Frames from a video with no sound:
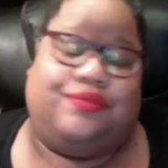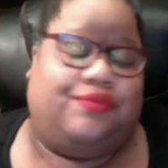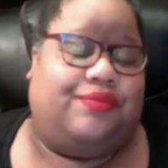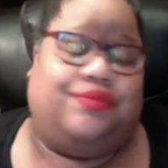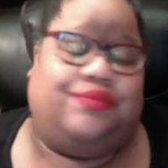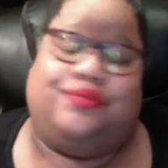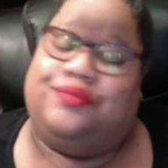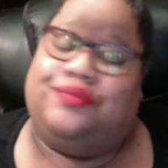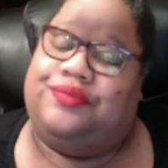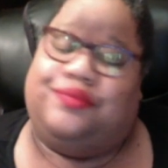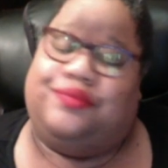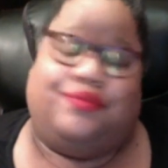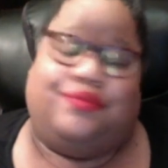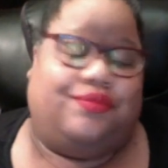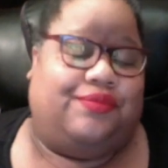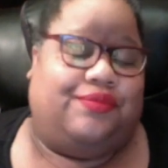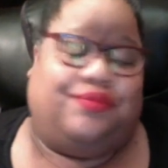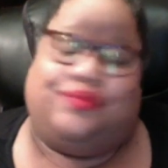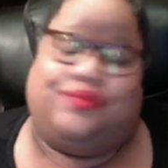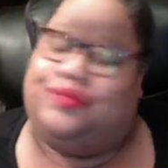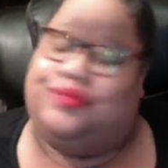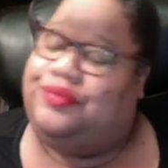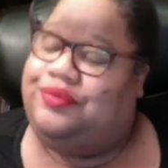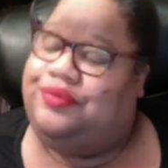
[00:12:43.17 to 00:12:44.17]
Mm-mm.
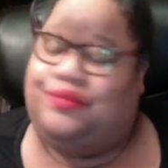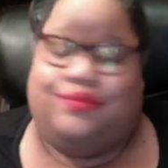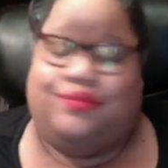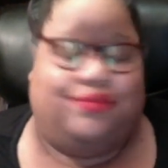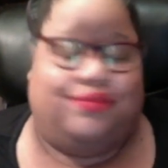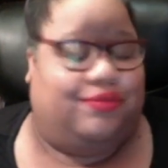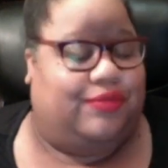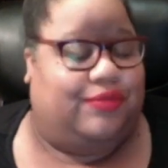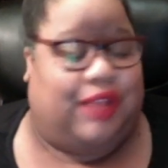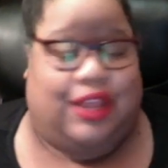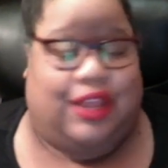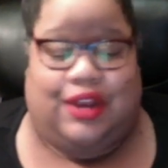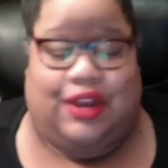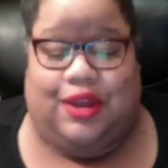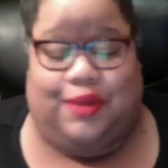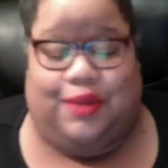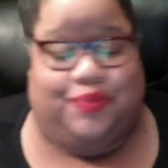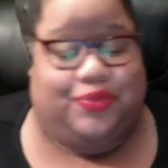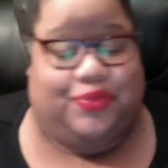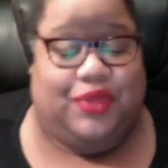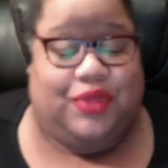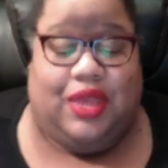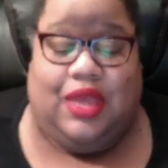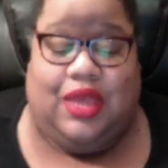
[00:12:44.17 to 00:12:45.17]
Mm-mm. No, you don't.
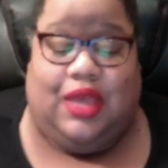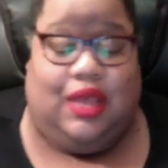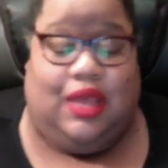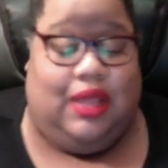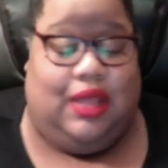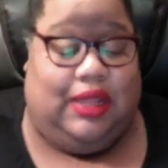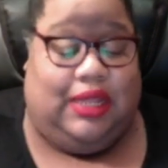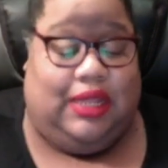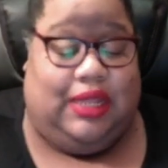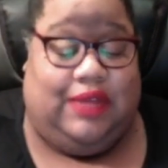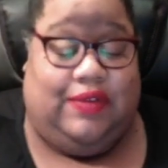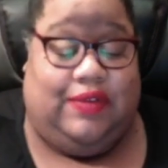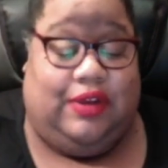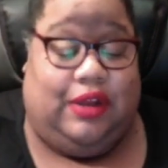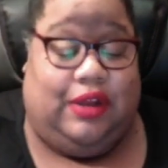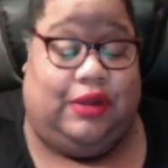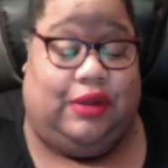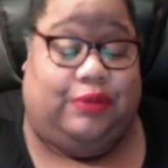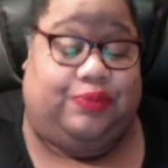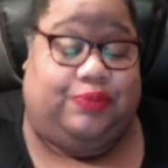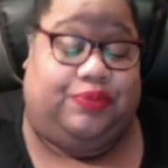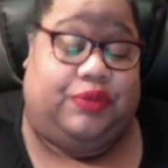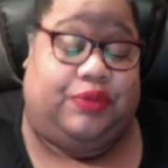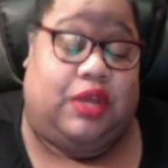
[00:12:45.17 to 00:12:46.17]
Leave it alone.